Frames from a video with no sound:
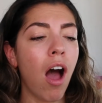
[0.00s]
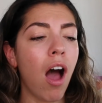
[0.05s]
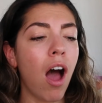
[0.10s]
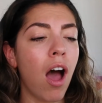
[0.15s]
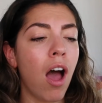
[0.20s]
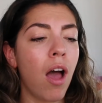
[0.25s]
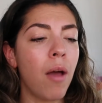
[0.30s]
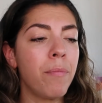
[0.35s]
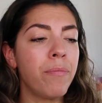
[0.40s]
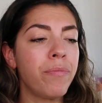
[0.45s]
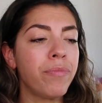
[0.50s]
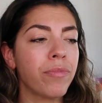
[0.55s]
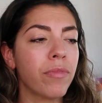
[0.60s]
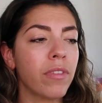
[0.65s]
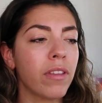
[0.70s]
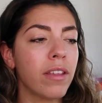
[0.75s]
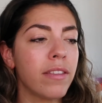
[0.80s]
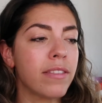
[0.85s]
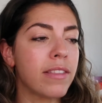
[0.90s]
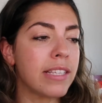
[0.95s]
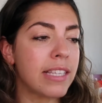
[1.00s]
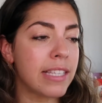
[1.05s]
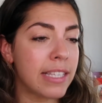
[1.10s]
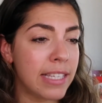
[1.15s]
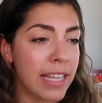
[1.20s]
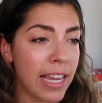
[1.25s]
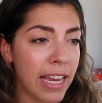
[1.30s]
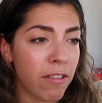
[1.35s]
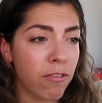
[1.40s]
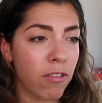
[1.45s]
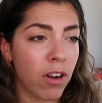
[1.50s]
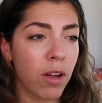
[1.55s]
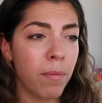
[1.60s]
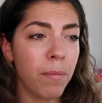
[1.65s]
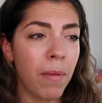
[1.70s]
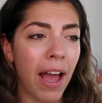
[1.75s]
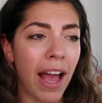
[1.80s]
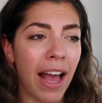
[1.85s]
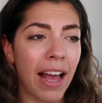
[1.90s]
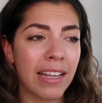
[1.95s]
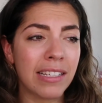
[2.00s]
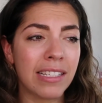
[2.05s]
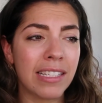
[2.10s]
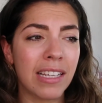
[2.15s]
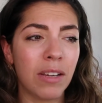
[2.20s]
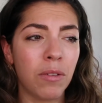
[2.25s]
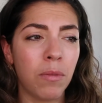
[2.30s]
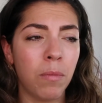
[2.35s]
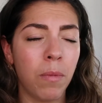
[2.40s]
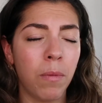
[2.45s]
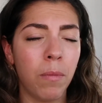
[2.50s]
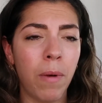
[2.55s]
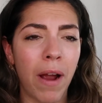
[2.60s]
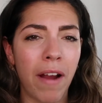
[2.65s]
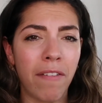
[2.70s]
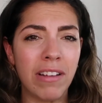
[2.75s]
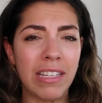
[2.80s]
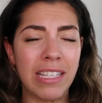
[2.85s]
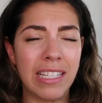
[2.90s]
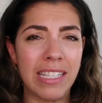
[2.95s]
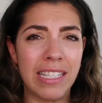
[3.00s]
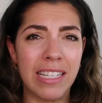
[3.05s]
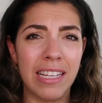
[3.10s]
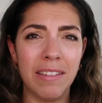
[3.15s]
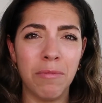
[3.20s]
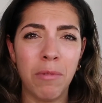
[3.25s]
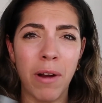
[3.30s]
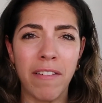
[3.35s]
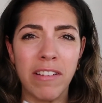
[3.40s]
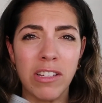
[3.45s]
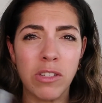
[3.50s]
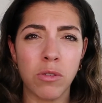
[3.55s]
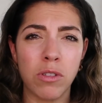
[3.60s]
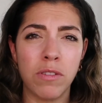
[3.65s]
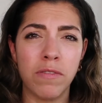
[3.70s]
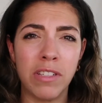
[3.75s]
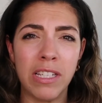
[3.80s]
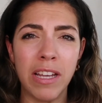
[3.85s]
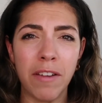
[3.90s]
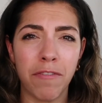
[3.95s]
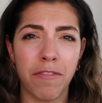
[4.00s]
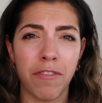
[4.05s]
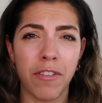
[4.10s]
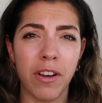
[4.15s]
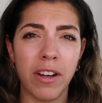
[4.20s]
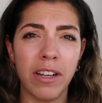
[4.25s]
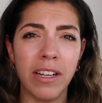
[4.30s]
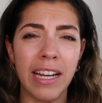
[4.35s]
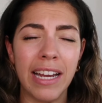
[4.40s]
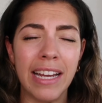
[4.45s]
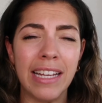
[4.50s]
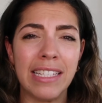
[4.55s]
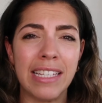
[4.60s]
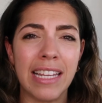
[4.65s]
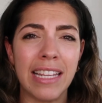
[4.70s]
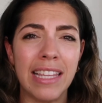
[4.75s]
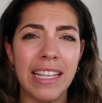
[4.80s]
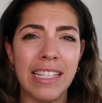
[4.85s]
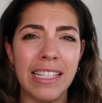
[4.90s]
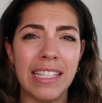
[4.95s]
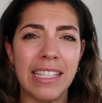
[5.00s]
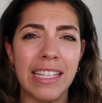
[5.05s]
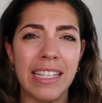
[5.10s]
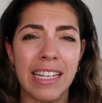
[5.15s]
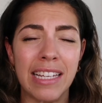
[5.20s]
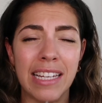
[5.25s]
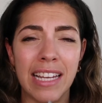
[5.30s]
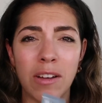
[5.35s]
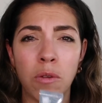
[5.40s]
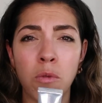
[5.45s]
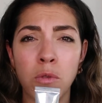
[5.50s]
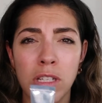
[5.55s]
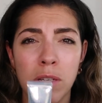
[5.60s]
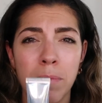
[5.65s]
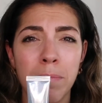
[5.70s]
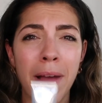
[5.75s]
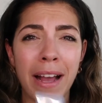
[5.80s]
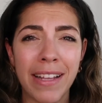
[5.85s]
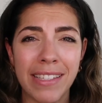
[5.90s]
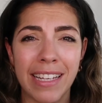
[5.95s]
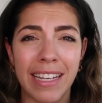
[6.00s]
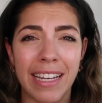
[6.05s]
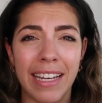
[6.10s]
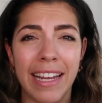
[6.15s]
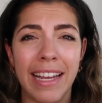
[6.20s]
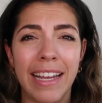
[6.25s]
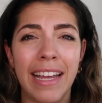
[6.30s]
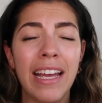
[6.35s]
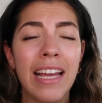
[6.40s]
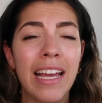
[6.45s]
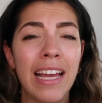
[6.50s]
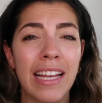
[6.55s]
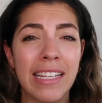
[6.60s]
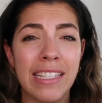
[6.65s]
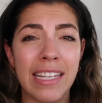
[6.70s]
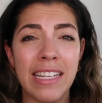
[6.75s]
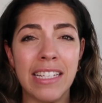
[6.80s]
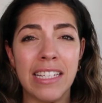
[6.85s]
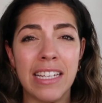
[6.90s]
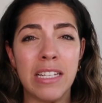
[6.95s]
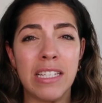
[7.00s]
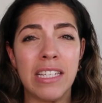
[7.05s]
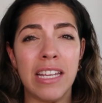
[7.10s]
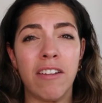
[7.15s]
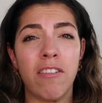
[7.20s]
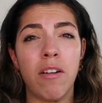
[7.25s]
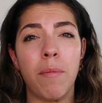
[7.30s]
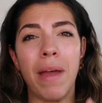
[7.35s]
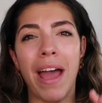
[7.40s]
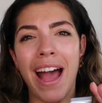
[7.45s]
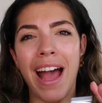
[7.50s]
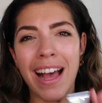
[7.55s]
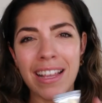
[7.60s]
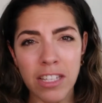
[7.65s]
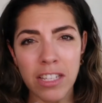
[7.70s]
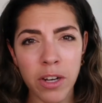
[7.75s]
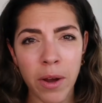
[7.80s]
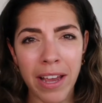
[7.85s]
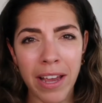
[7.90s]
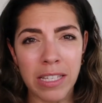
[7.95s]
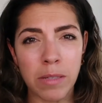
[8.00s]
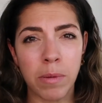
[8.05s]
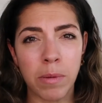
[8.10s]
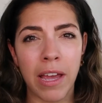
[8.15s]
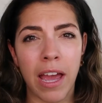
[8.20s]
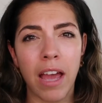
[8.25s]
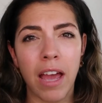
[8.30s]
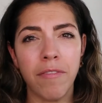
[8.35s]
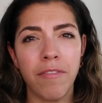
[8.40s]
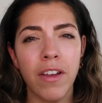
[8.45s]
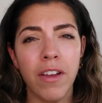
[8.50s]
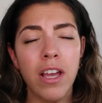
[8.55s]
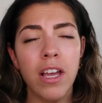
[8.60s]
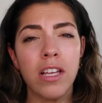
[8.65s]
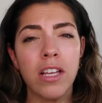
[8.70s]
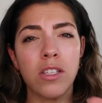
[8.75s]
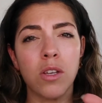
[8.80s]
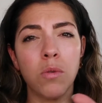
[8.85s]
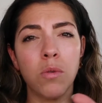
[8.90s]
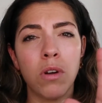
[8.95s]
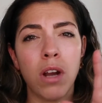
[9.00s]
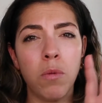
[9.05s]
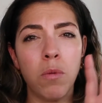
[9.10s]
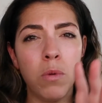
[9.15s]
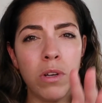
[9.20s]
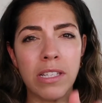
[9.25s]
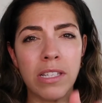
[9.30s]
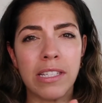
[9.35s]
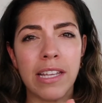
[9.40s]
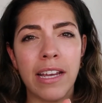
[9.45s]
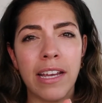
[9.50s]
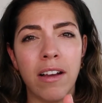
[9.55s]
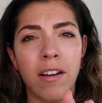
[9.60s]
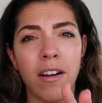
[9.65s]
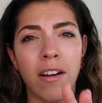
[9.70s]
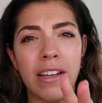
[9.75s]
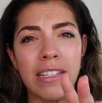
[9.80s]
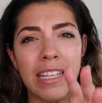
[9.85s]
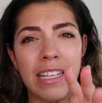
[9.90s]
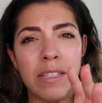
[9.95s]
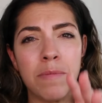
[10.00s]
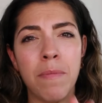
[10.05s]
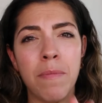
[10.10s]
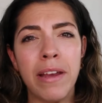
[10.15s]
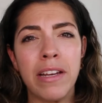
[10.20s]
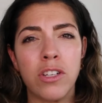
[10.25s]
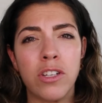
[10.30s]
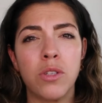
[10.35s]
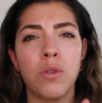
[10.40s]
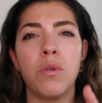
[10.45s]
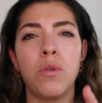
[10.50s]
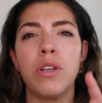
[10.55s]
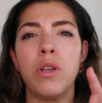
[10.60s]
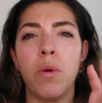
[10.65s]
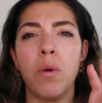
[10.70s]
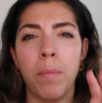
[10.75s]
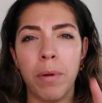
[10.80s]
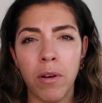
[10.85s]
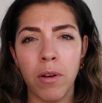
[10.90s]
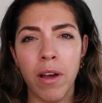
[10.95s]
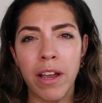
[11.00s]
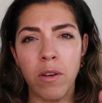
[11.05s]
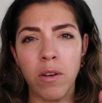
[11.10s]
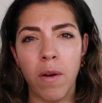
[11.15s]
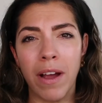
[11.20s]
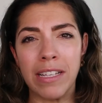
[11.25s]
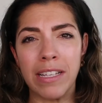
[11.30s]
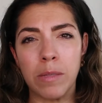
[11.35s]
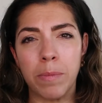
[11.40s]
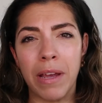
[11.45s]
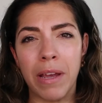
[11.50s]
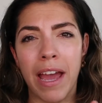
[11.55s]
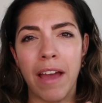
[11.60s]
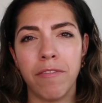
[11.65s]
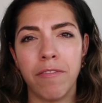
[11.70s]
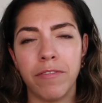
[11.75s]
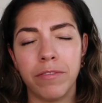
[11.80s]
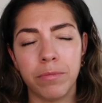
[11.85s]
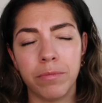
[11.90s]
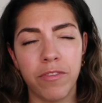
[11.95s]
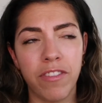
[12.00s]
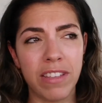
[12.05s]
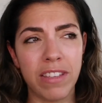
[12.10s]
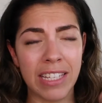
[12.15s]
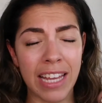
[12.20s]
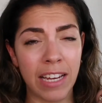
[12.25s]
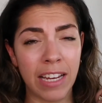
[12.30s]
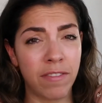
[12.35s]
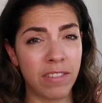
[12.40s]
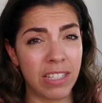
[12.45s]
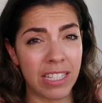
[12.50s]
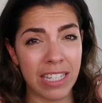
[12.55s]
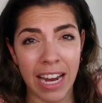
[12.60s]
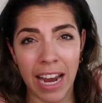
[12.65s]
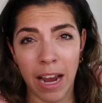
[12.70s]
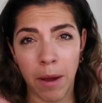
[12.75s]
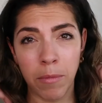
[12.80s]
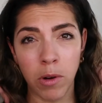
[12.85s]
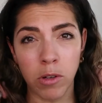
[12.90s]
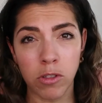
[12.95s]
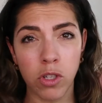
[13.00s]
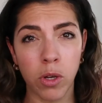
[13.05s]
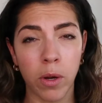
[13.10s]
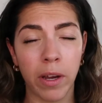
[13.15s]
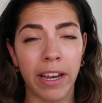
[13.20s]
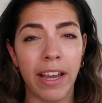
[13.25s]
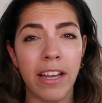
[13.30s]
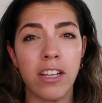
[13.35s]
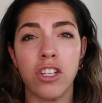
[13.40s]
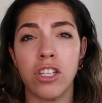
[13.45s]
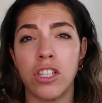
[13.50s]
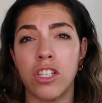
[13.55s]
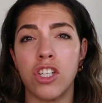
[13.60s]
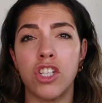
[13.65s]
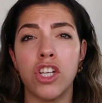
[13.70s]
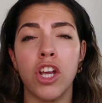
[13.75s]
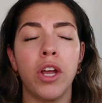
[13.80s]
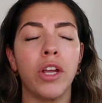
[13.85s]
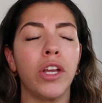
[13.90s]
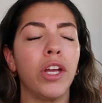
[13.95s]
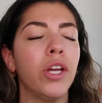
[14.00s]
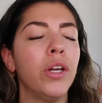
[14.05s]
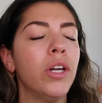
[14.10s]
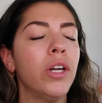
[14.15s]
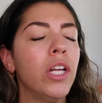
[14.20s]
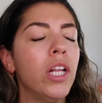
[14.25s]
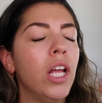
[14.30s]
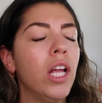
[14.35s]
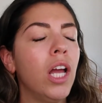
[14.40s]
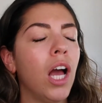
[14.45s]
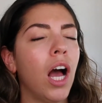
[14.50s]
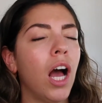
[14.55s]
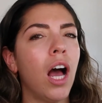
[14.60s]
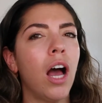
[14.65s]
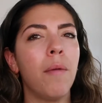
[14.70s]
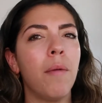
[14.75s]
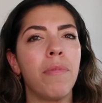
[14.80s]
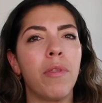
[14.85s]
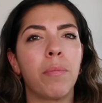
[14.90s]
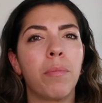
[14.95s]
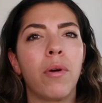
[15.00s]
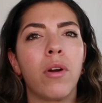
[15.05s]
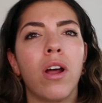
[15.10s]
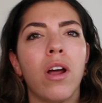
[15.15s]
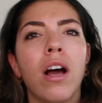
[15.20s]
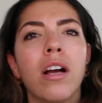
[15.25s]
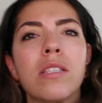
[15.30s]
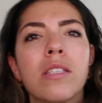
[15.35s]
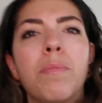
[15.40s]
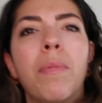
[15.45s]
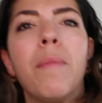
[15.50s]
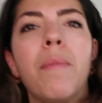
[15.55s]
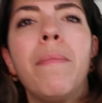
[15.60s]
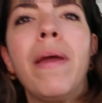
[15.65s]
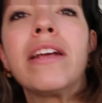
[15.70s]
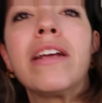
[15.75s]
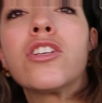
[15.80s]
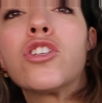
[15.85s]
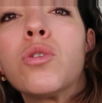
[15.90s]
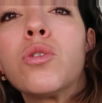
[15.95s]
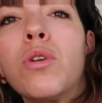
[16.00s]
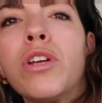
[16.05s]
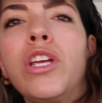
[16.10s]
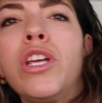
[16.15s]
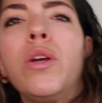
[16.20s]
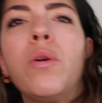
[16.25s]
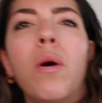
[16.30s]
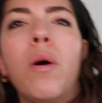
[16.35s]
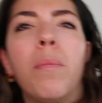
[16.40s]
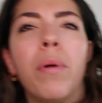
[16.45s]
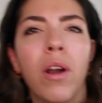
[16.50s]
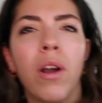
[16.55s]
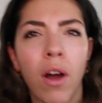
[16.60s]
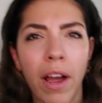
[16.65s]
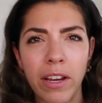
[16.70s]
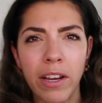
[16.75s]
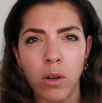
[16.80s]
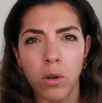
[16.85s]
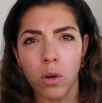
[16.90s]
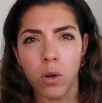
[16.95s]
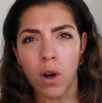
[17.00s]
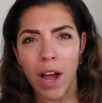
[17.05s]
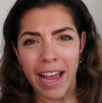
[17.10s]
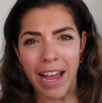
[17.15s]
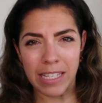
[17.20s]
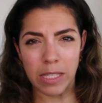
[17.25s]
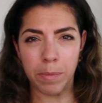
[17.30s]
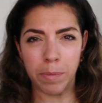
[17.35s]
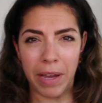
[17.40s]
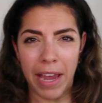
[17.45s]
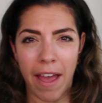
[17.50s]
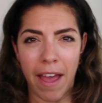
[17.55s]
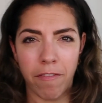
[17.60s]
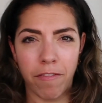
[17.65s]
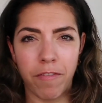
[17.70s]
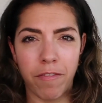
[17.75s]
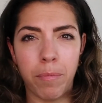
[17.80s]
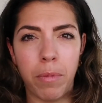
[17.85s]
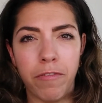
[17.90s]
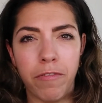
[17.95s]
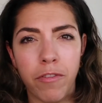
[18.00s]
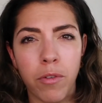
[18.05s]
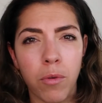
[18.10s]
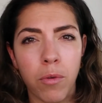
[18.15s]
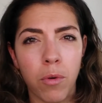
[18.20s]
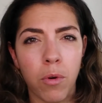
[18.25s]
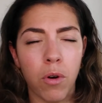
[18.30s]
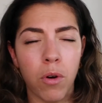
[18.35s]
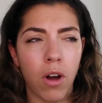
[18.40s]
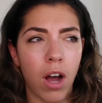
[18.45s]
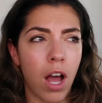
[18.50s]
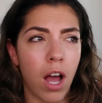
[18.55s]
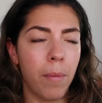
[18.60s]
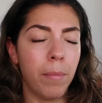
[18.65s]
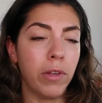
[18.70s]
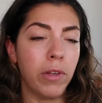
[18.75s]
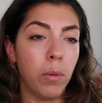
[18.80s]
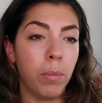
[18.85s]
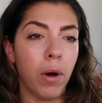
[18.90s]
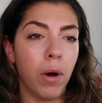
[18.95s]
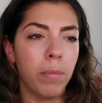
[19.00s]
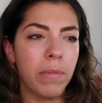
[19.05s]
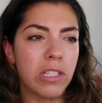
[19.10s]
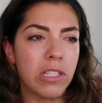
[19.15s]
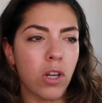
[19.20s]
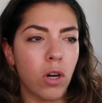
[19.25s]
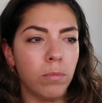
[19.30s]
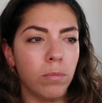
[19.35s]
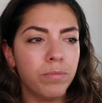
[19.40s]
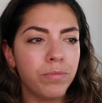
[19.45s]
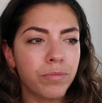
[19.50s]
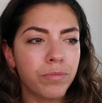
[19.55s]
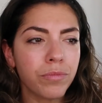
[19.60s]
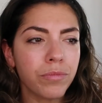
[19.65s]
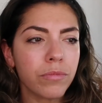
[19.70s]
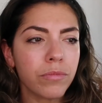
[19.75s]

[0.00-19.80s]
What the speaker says: The serum, as where it's sort of different, is this is automatically a tinted serum. It has no SPF, so all I would say, guys, is make sure you apply your SPF. For the sake of today, I'm not doing it, just to show you the product, but make sure you apply your SPF before you pop this on.